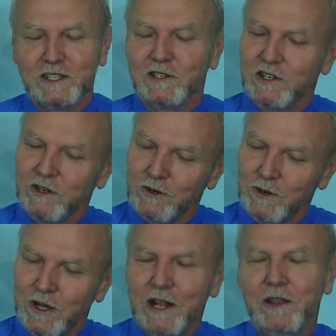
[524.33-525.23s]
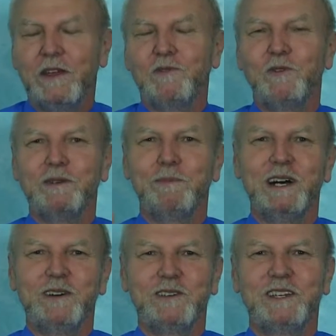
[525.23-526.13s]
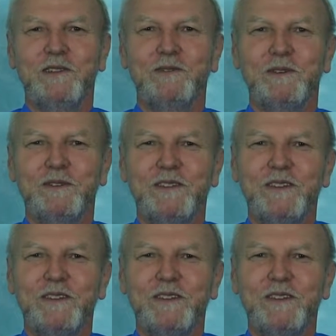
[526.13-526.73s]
And so they went about their